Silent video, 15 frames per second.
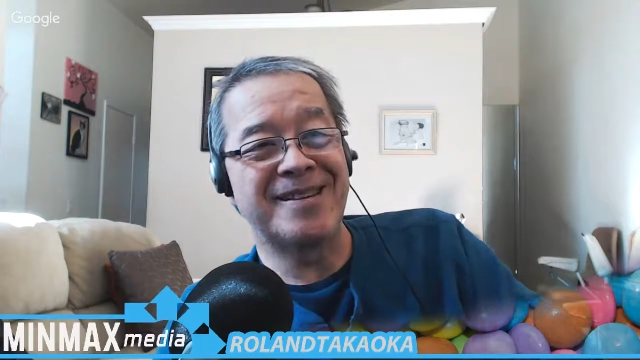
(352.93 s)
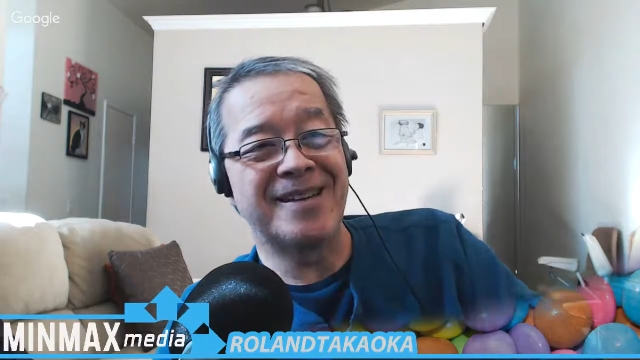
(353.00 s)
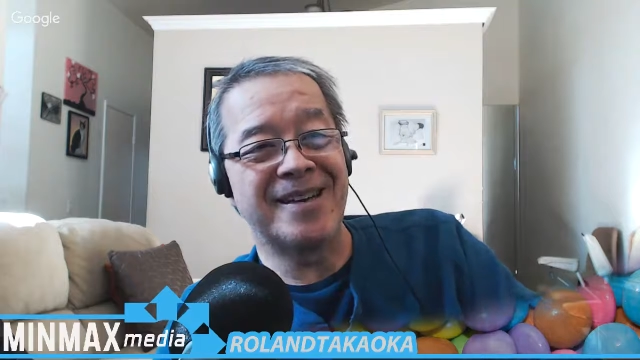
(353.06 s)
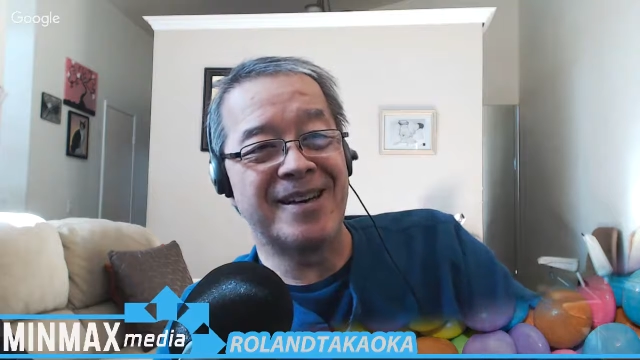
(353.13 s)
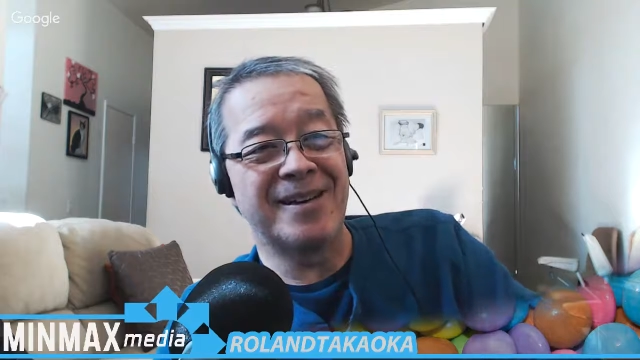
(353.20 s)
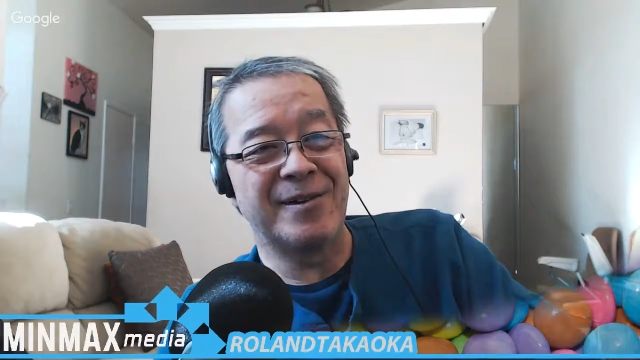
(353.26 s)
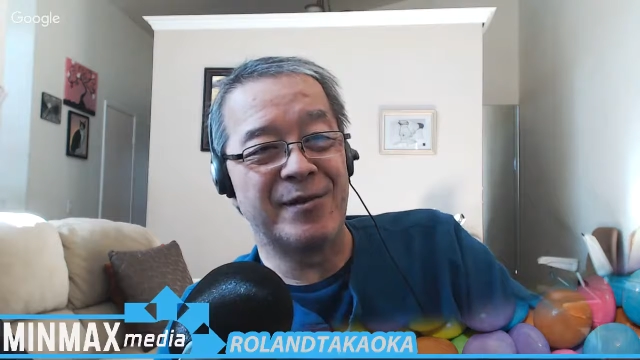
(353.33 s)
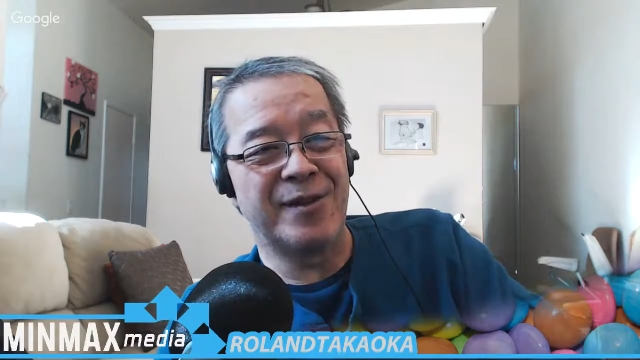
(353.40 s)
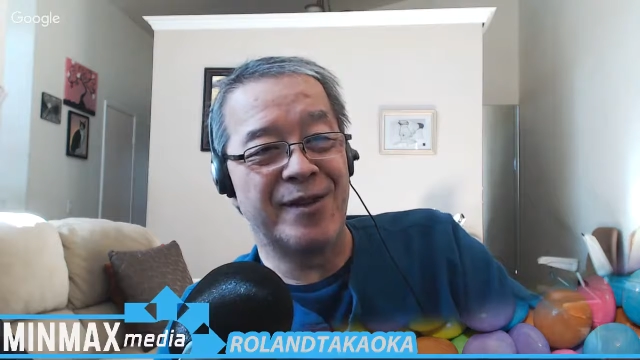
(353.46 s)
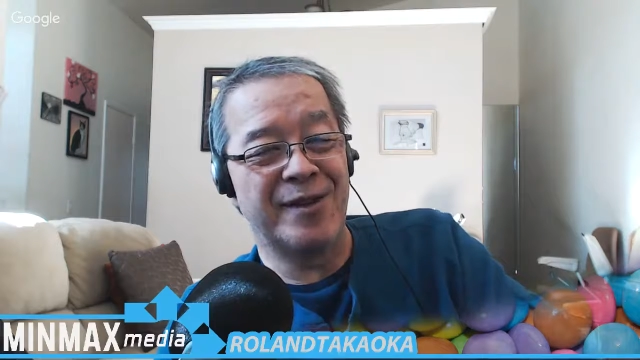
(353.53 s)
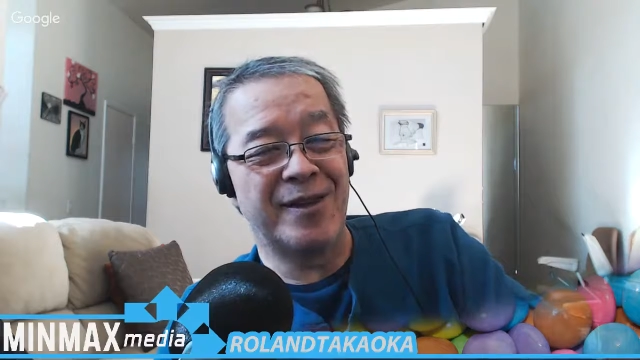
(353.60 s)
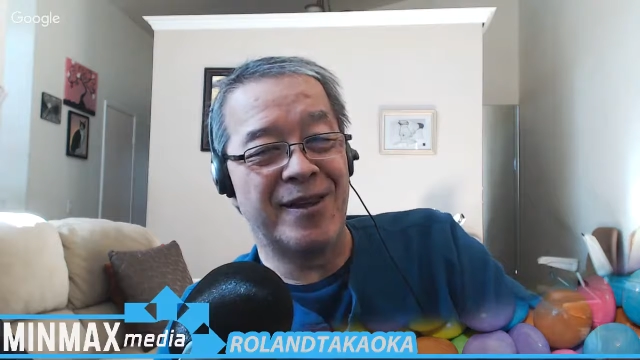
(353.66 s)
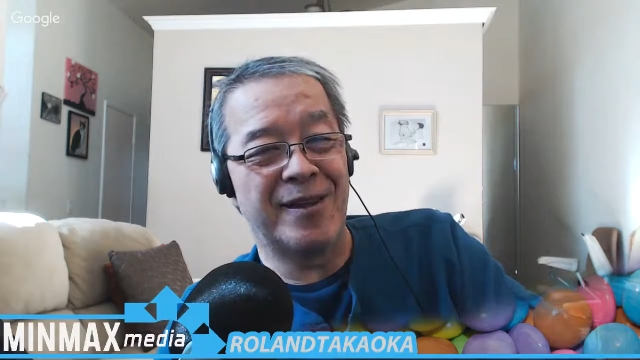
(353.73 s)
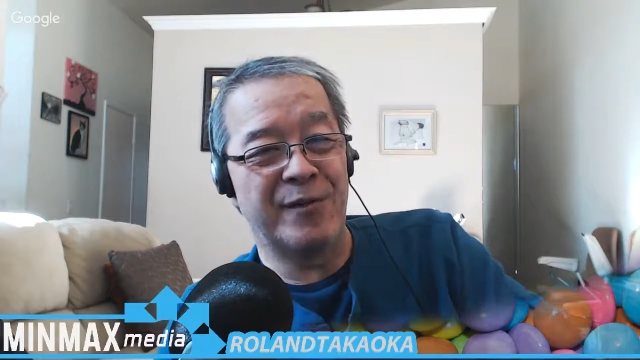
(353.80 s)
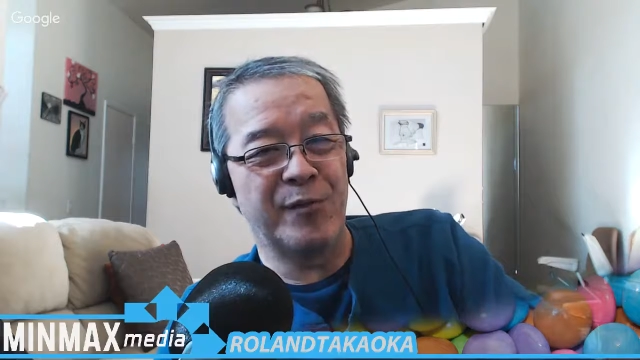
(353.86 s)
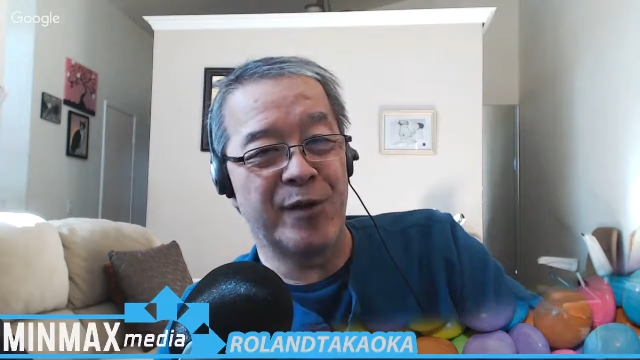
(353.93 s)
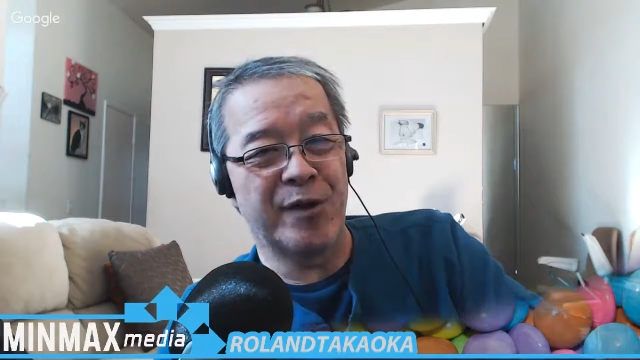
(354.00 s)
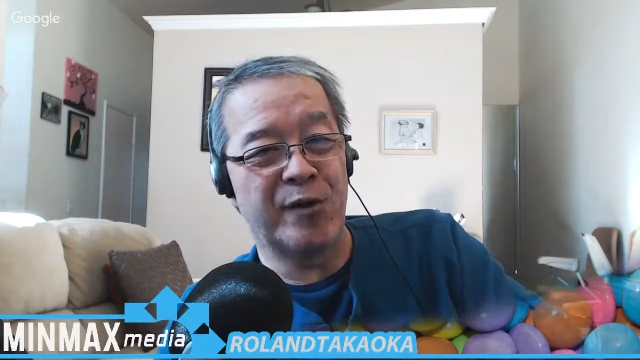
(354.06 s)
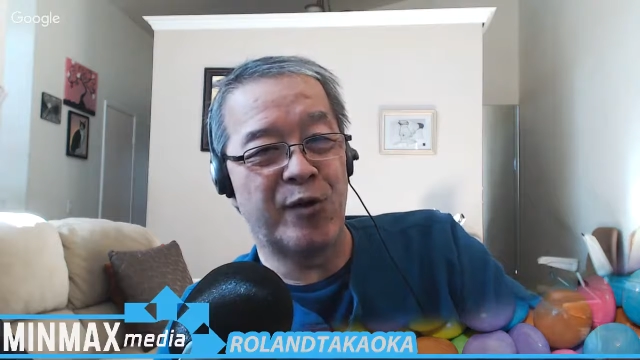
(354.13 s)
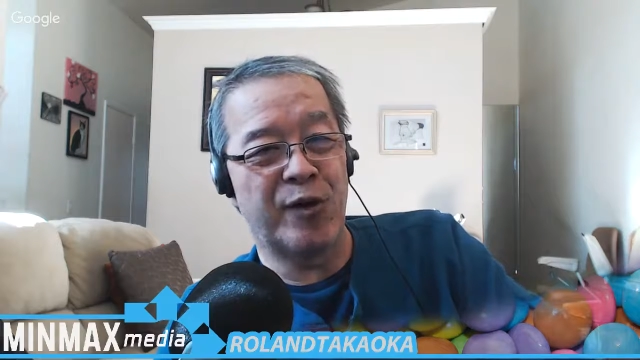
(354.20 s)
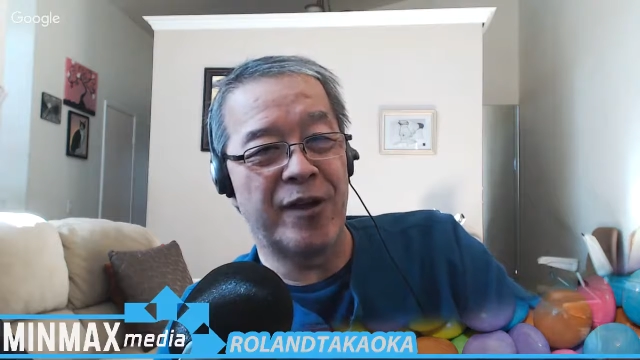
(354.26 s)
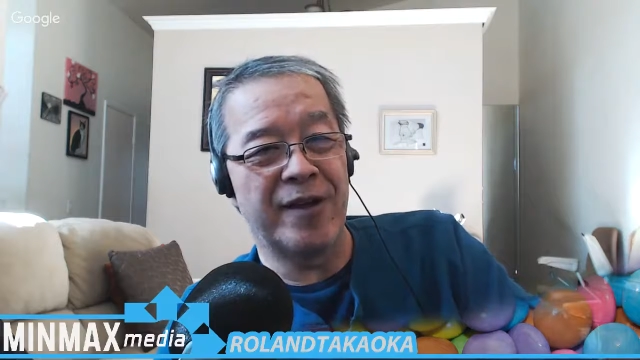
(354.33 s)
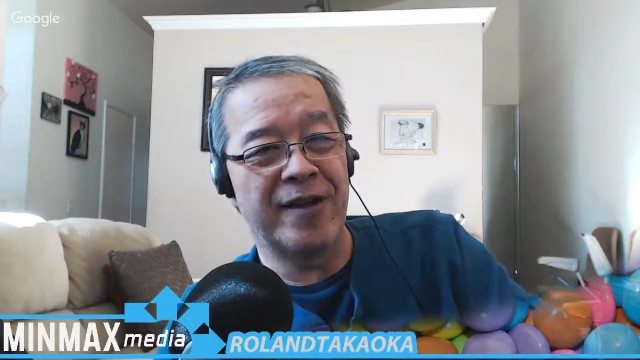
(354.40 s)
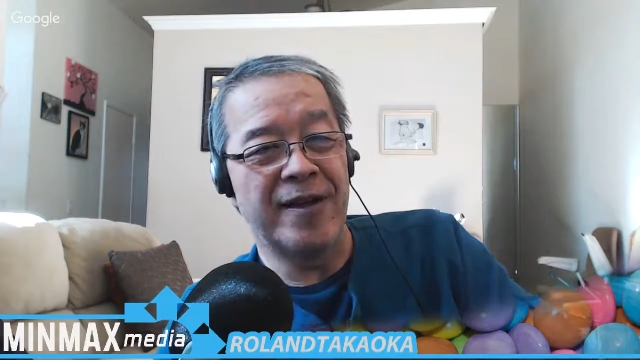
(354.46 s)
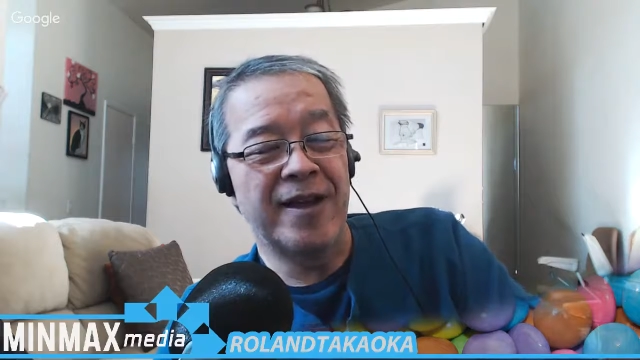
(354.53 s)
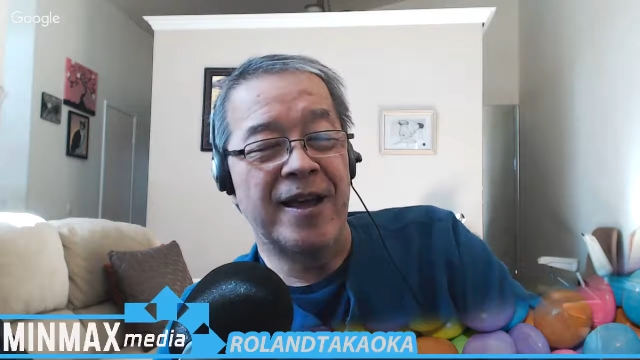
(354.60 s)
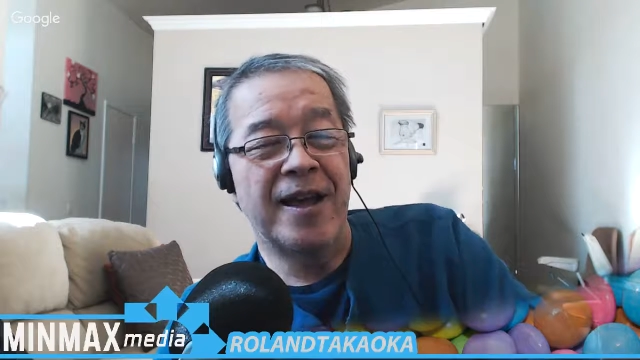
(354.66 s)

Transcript: in the recording